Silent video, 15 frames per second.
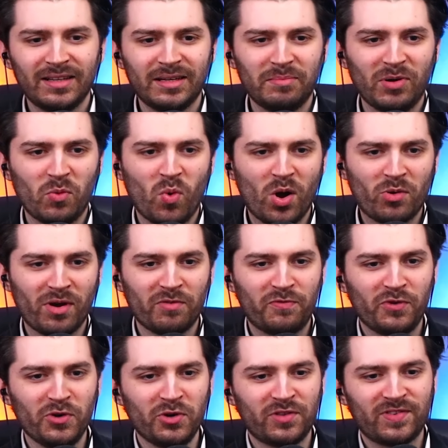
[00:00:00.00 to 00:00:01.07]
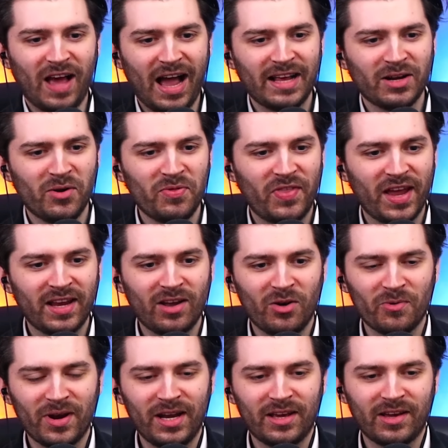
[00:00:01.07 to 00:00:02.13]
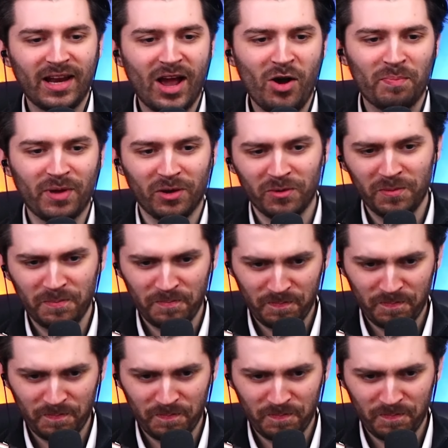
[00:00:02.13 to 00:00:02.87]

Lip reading: But water and food, I don't think are really gonna help you.